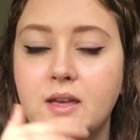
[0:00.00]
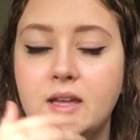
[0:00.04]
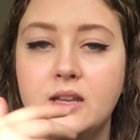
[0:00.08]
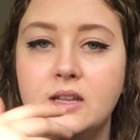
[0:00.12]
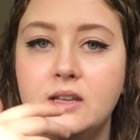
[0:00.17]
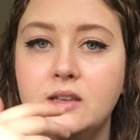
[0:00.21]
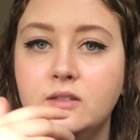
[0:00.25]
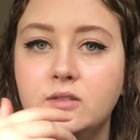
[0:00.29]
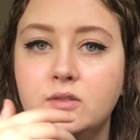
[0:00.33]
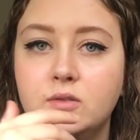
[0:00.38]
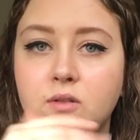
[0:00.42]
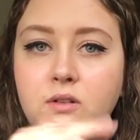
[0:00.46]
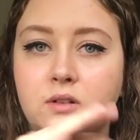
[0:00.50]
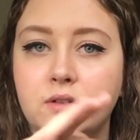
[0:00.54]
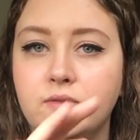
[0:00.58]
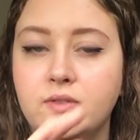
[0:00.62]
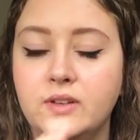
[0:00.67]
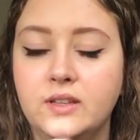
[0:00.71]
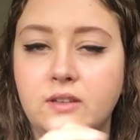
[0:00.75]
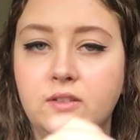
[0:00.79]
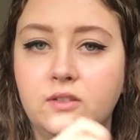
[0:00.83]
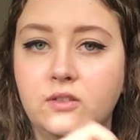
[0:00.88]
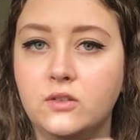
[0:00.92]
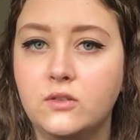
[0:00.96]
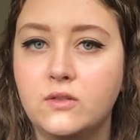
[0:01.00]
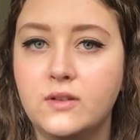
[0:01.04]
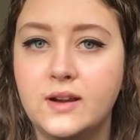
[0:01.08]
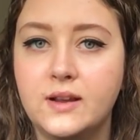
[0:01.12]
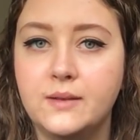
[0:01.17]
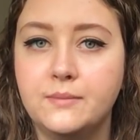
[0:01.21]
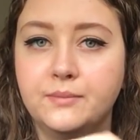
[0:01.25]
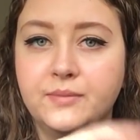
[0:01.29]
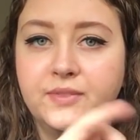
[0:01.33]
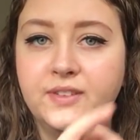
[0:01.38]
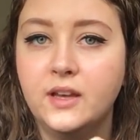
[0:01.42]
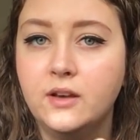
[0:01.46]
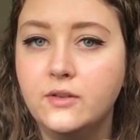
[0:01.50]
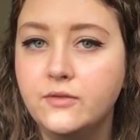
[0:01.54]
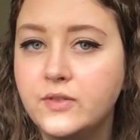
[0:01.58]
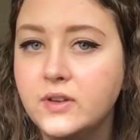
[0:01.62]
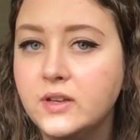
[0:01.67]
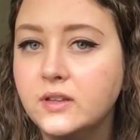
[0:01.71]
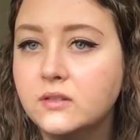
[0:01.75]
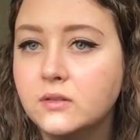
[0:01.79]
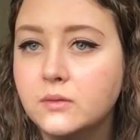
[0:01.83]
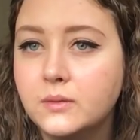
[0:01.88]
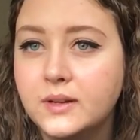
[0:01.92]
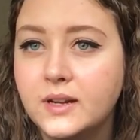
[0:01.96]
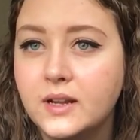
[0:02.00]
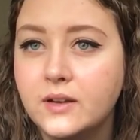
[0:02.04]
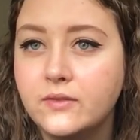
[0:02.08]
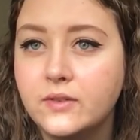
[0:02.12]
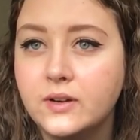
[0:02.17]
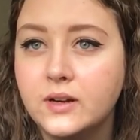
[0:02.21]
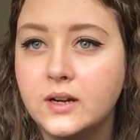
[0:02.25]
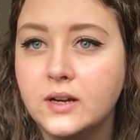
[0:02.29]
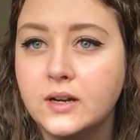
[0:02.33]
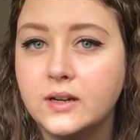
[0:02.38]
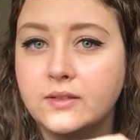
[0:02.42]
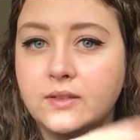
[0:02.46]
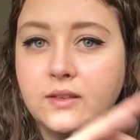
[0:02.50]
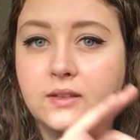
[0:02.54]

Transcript: any sort of Instagram selfies or whatever,